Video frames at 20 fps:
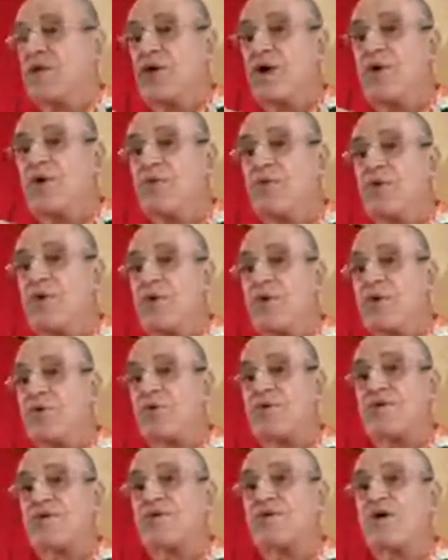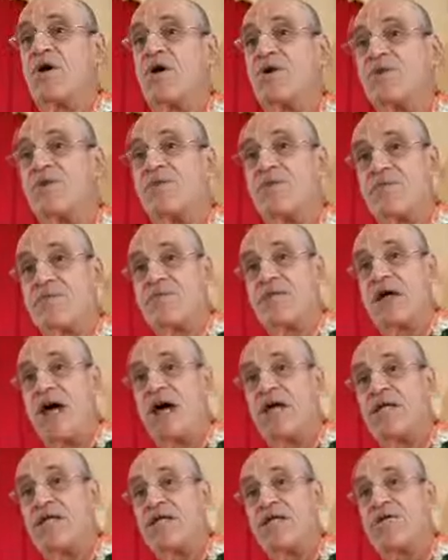and the whole boat was going from
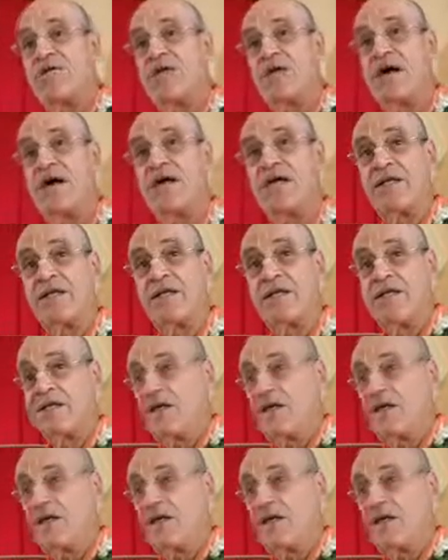side to side.